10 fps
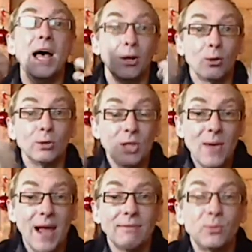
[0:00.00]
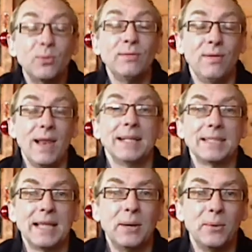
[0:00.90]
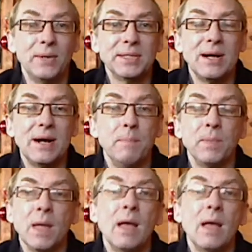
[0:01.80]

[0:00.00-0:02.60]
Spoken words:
And of course you have to reflect that all the time.